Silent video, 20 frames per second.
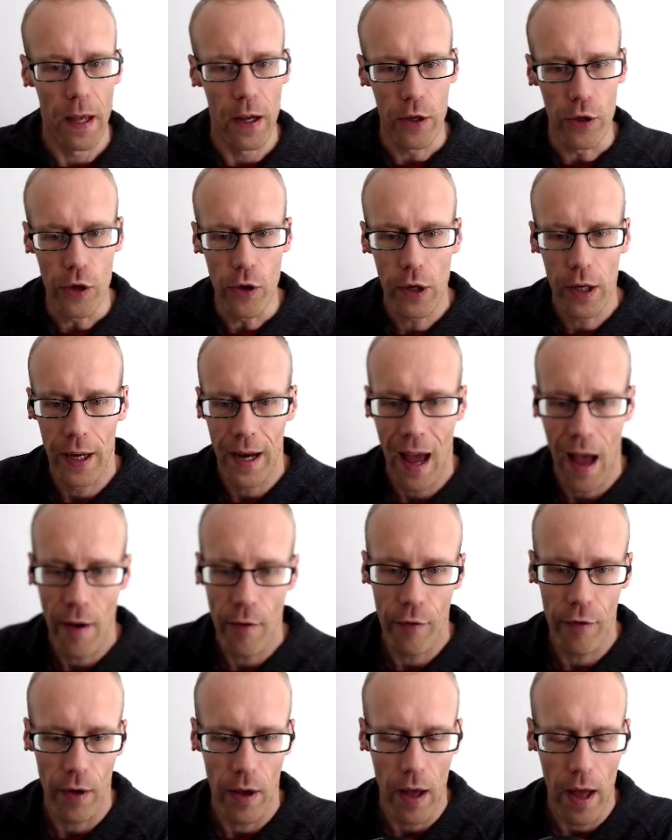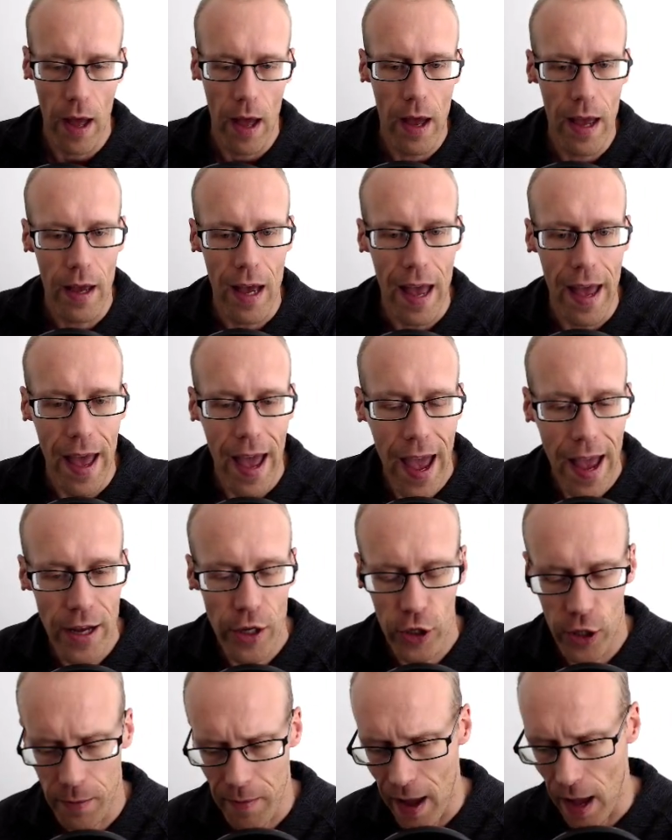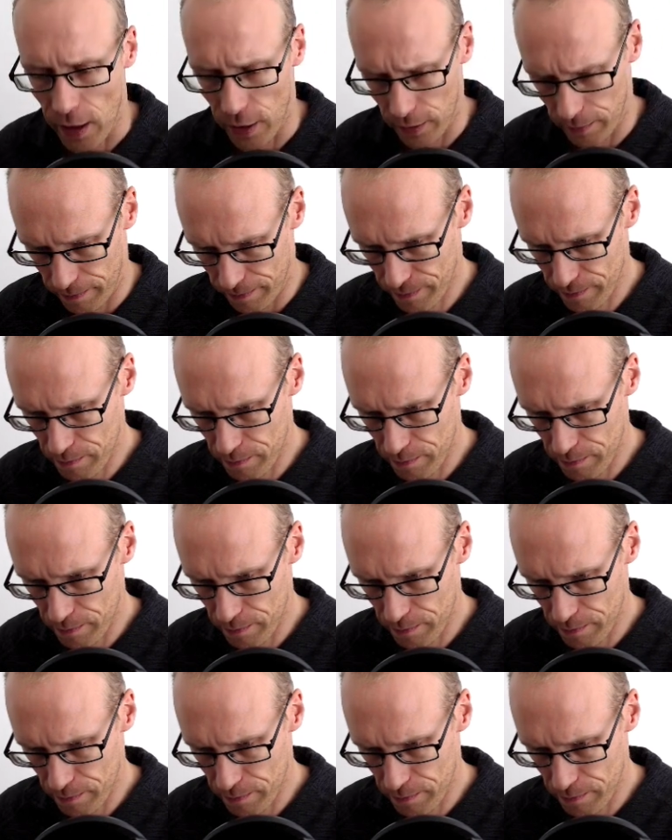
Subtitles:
you can have HTML